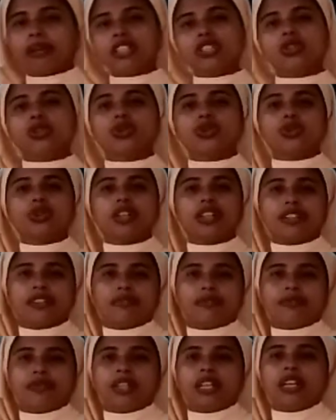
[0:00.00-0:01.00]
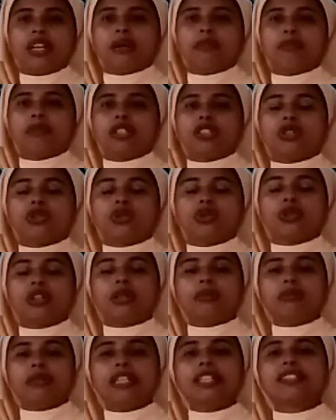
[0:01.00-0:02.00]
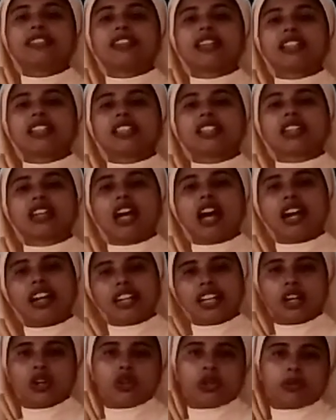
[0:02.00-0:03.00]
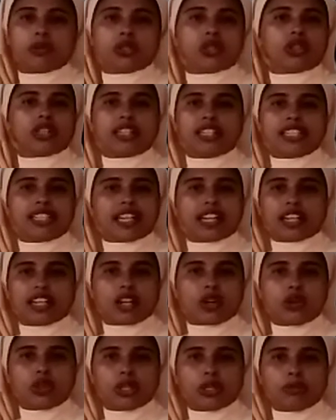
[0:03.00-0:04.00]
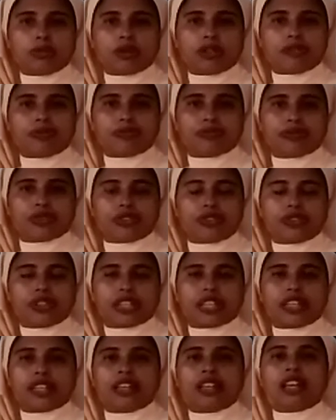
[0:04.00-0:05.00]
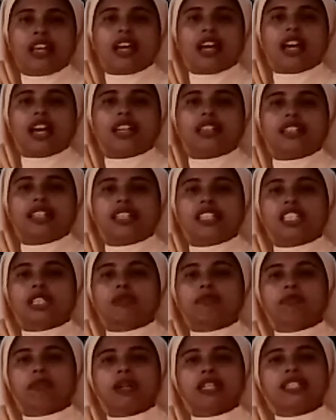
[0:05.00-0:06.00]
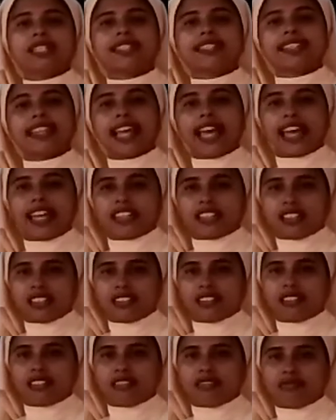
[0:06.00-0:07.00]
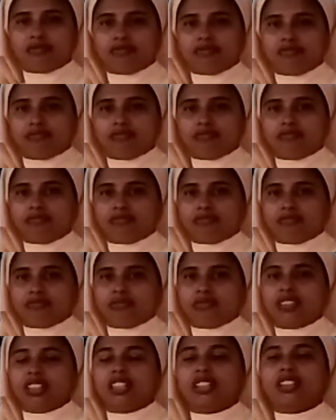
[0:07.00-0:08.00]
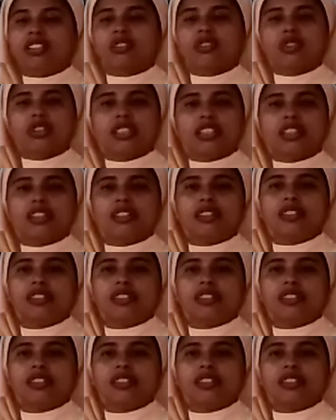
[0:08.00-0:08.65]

much sugar. Much sugar means that is uncountable. It is uncountable. And there is much sand there on the